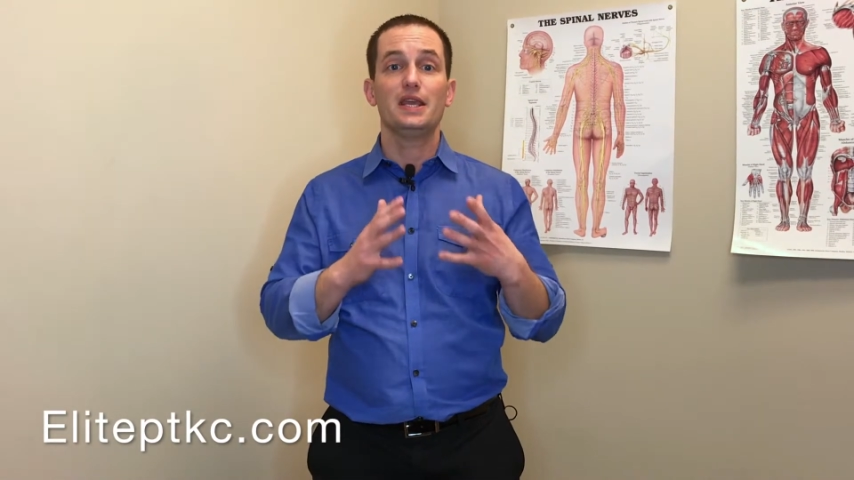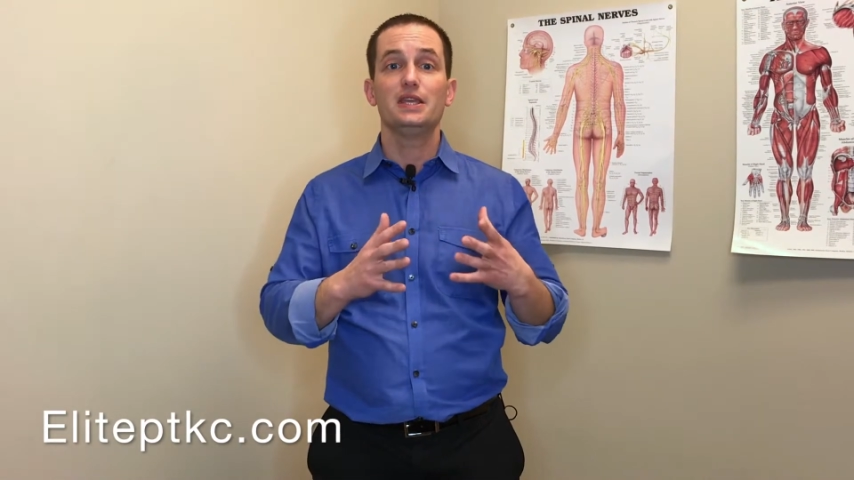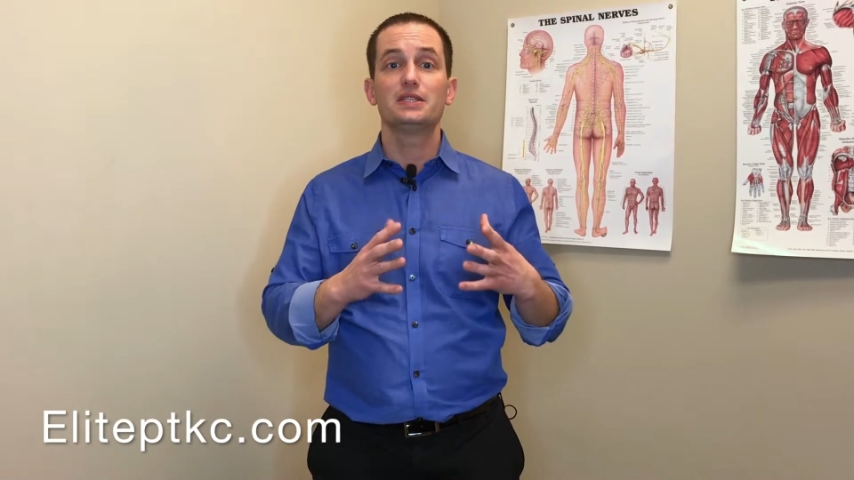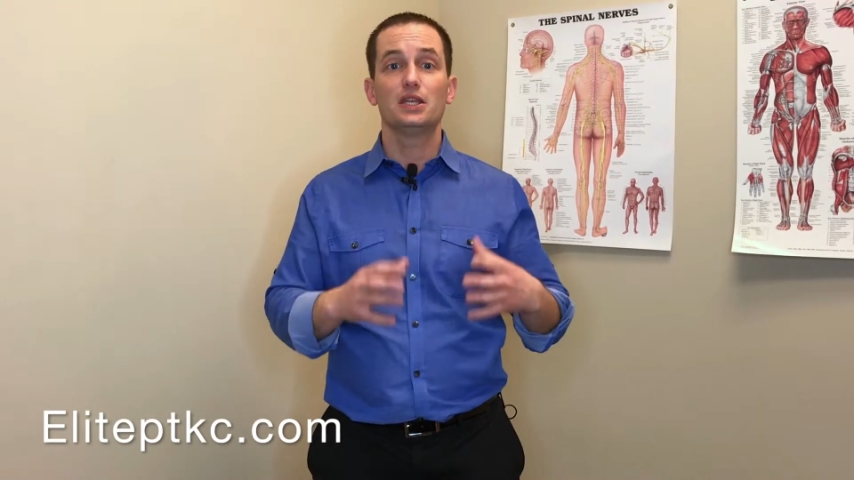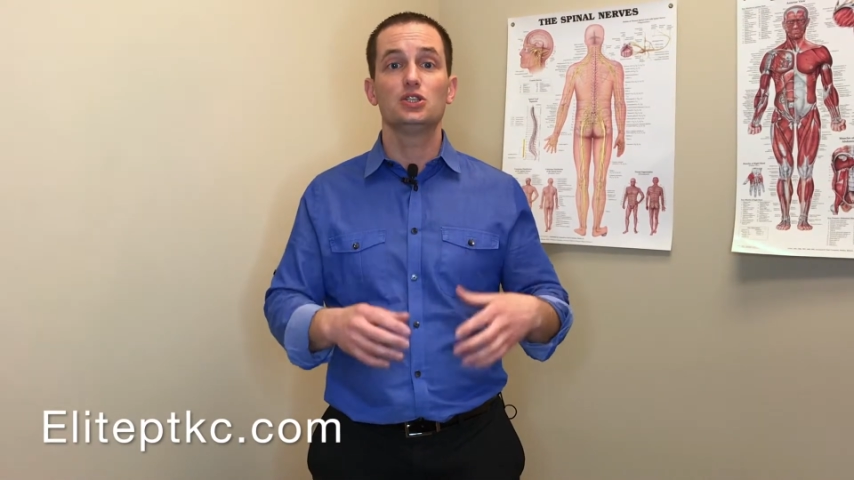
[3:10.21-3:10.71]

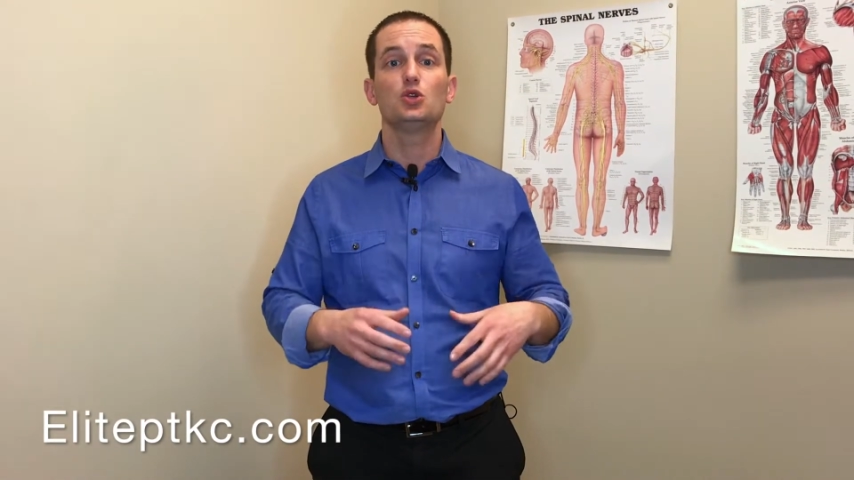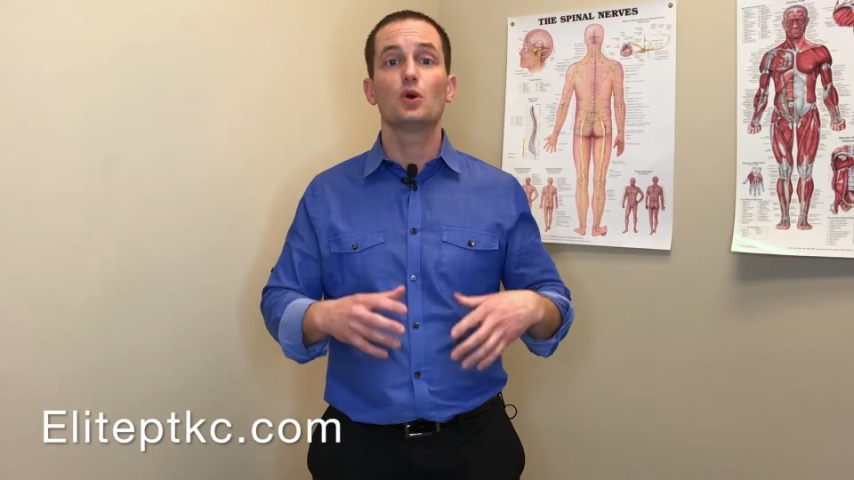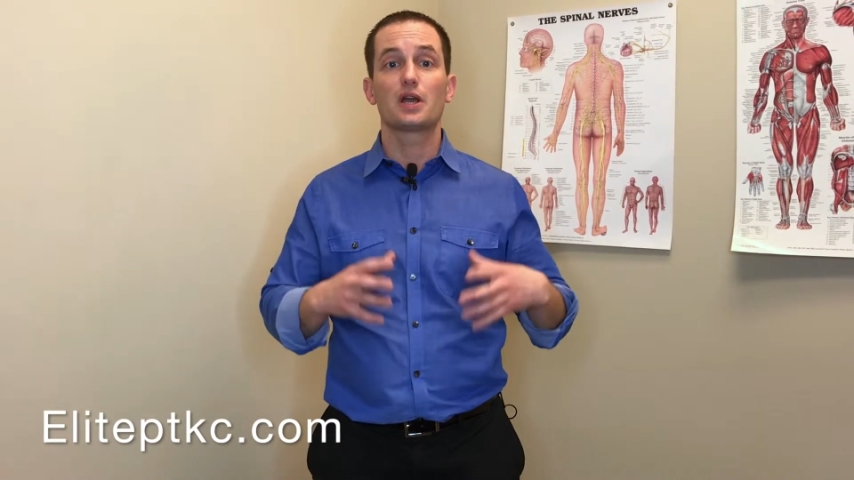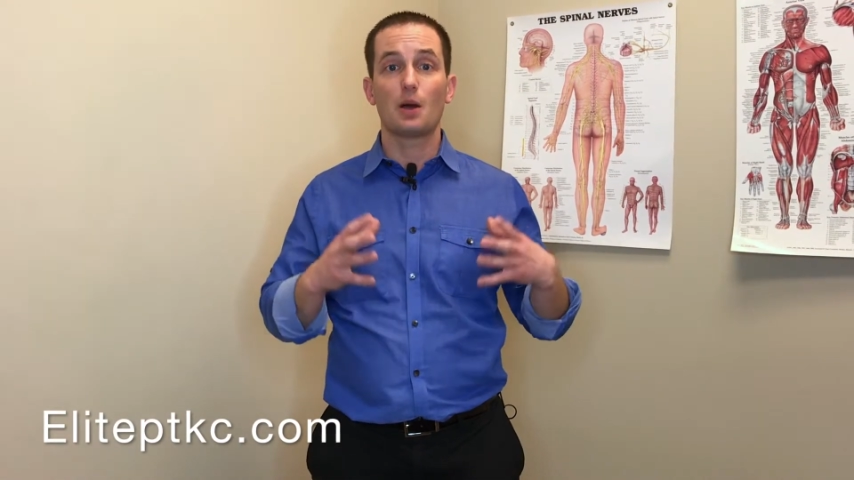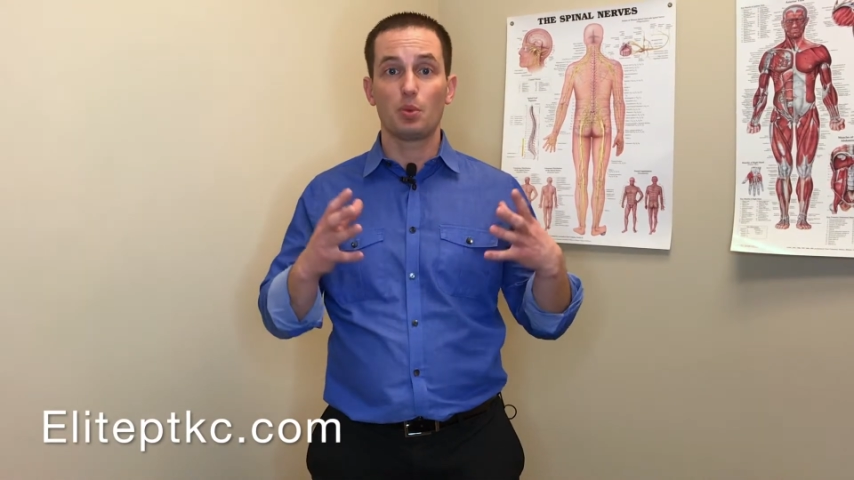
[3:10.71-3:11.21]
ease into
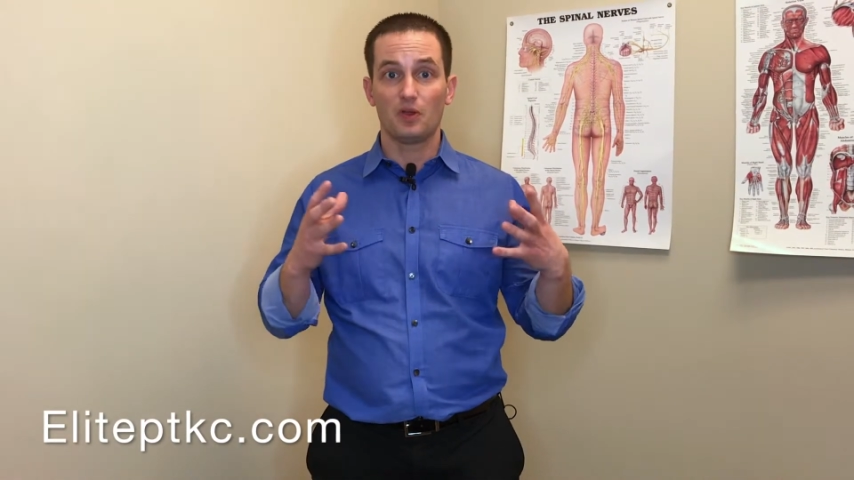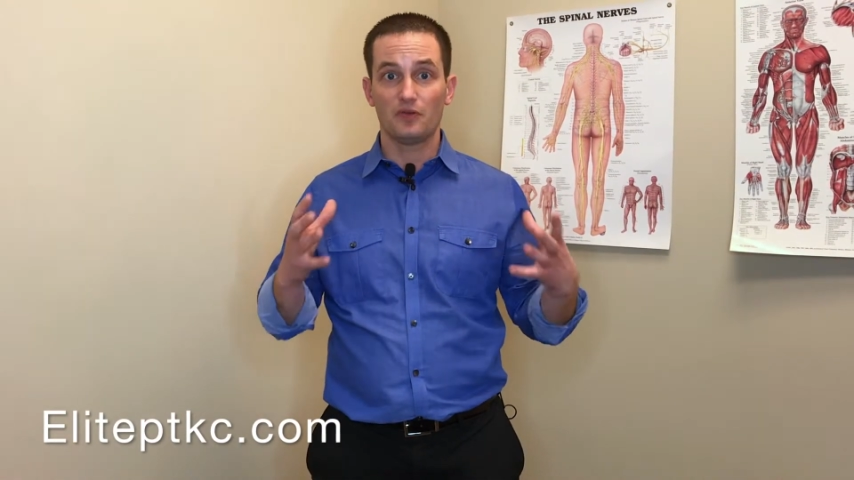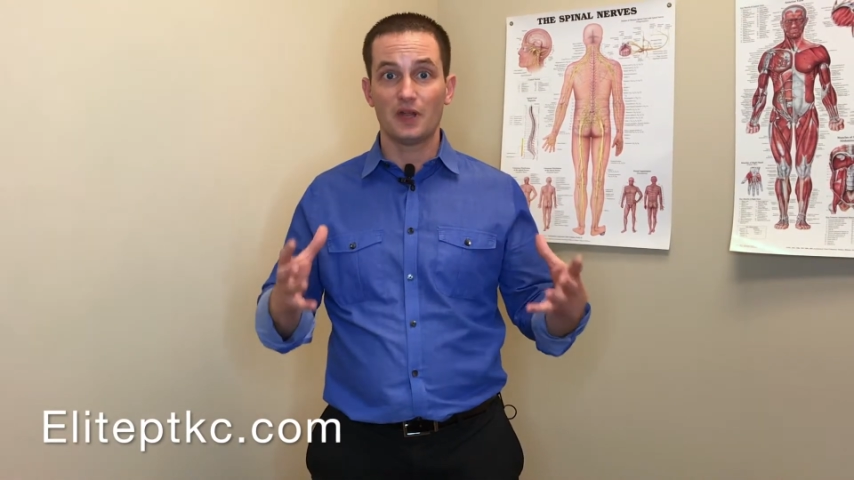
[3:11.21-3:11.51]
a couple of